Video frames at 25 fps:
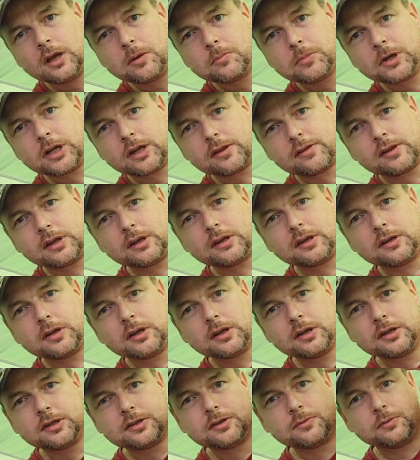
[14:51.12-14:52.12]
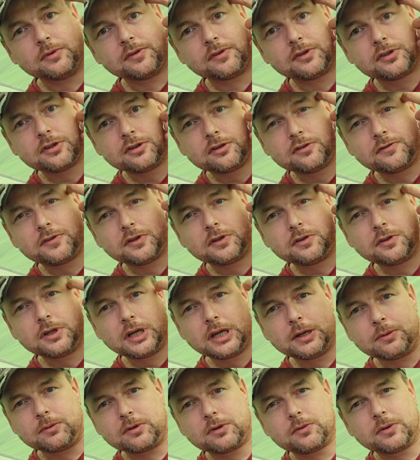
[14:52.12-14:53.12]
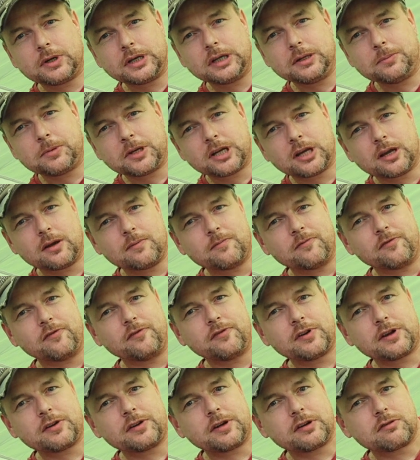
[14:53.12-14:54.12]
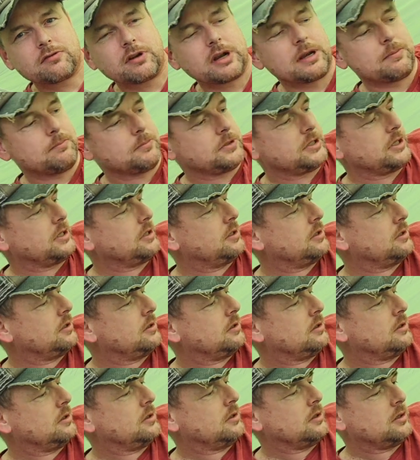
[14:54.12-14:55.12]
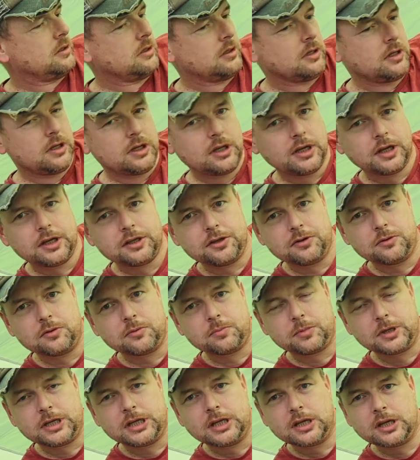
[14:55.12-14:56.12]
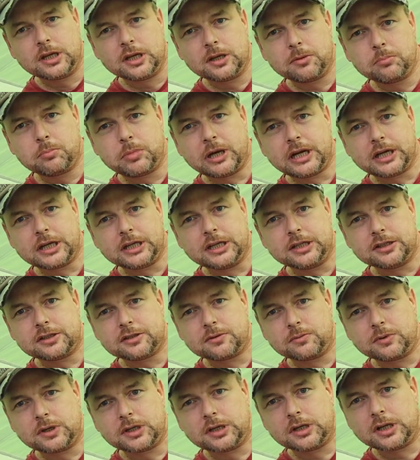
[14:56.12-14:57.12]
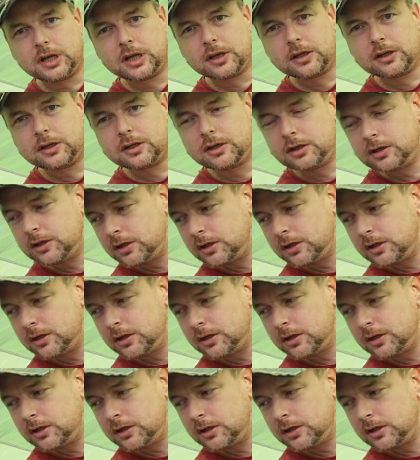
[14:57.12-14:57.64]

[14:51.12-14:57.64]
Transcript: But I think with 2 of you it would quickly become very cramped, and you would be banging into one another,